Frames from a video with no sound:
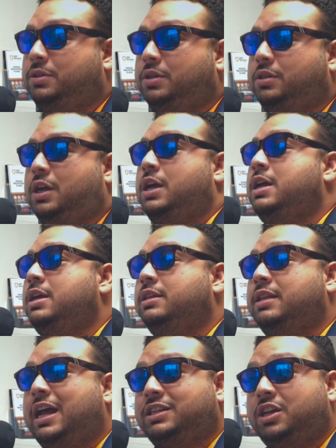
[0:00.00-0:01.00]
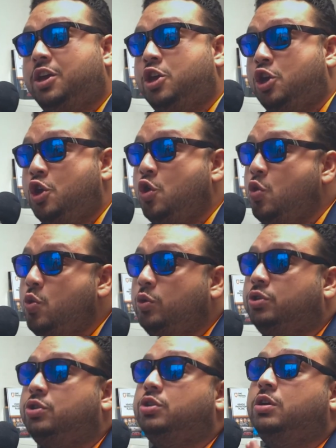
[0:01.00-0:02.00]
on time. That's a
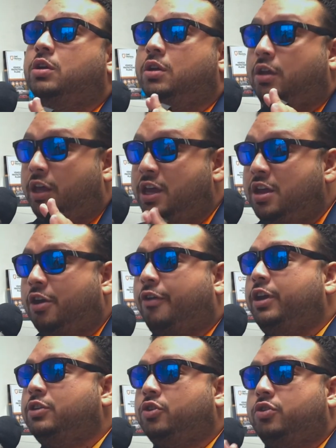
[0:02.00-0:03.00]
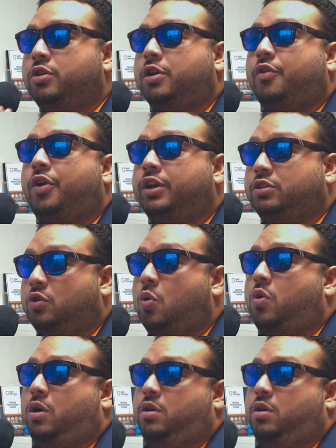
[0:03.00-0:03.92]
huge increase on your credit score.